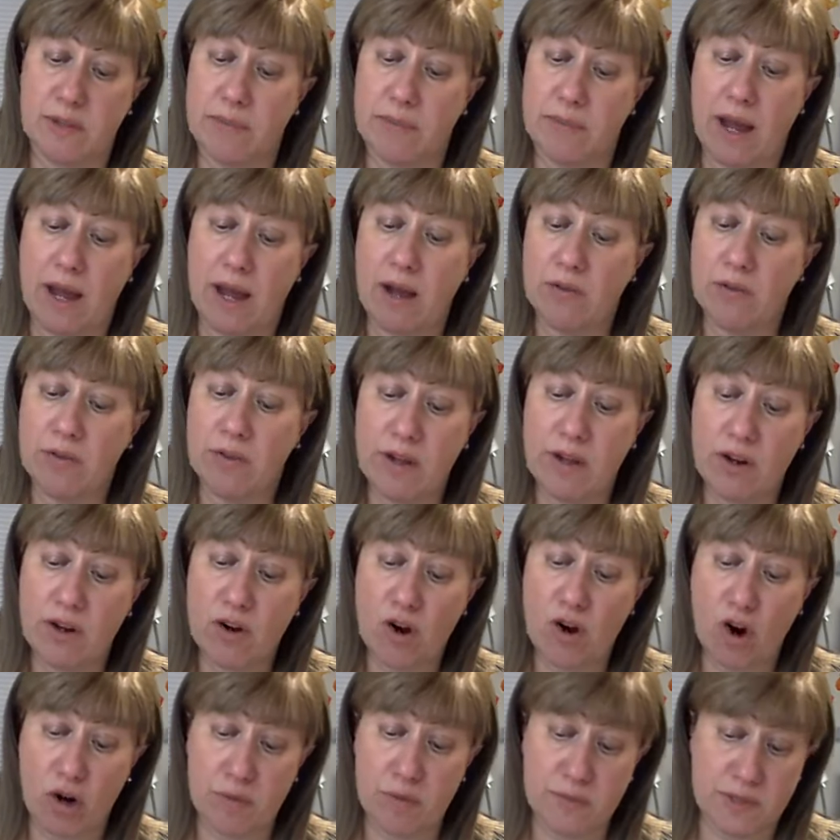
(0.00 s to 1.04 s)
and bound
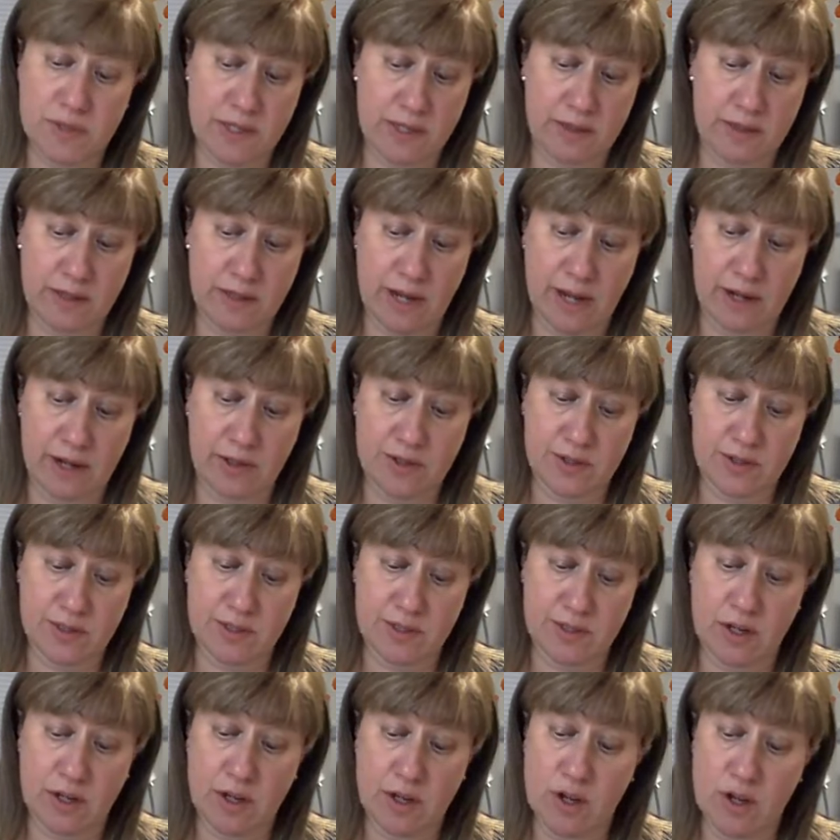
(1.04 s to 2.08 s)
their arms and
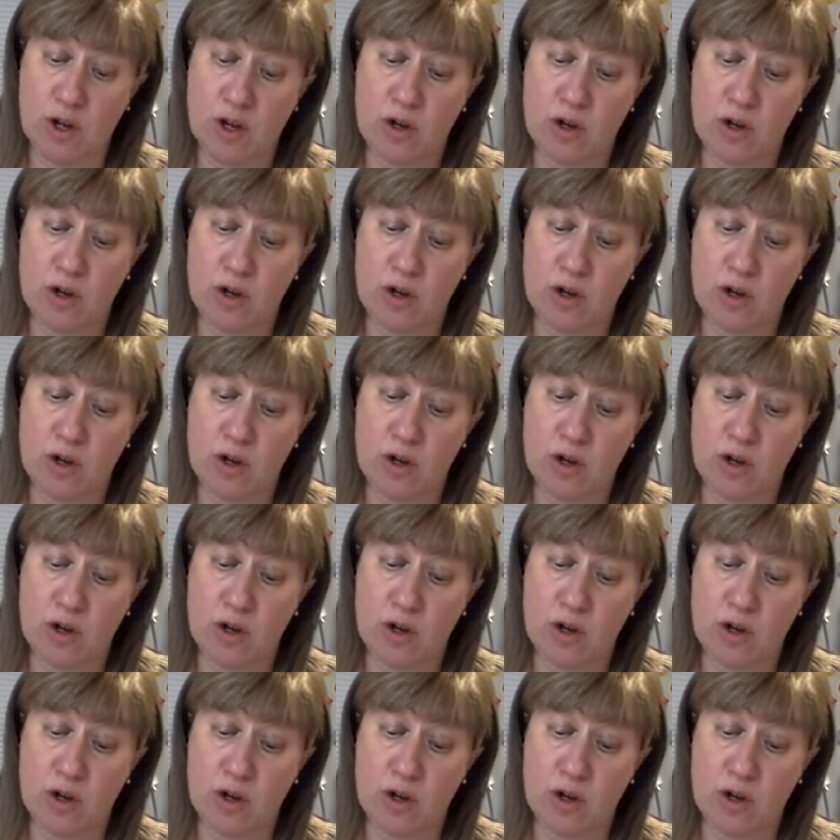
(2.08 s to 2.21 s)
legs